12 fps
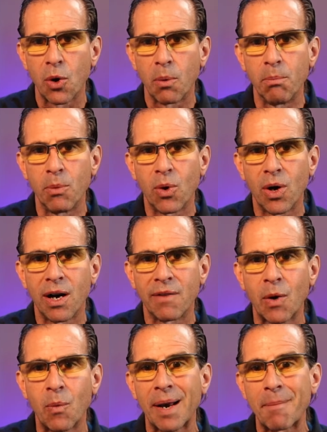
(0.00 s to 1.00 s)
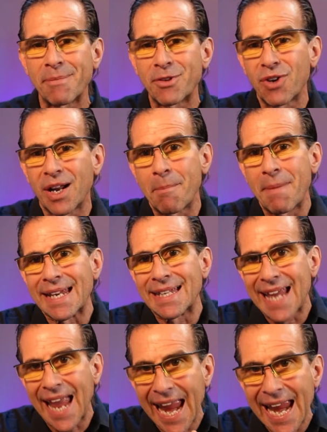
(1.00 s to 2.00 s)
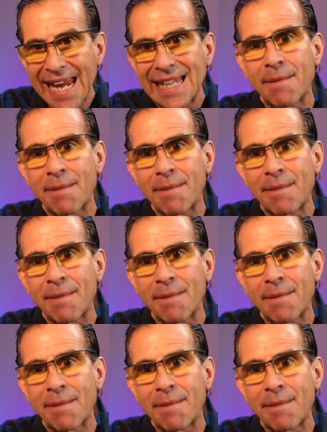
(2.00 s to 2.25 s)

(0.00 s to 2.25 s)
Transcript: more of, I want to try to maintain